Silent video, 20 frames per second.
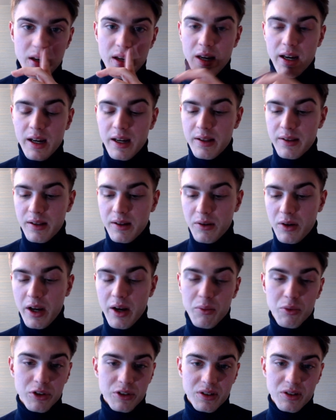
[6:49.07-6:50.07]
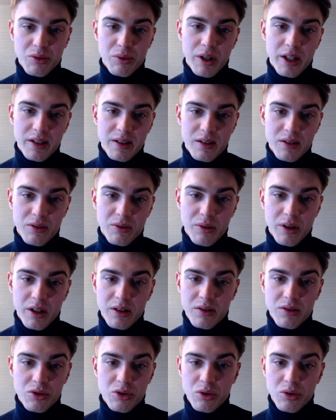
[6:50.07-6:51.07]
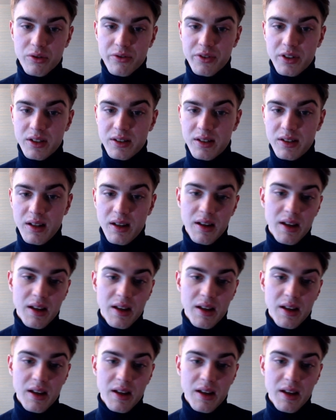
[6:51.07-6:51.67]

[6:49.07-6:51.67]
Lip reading: And I wasn't quite sure of this.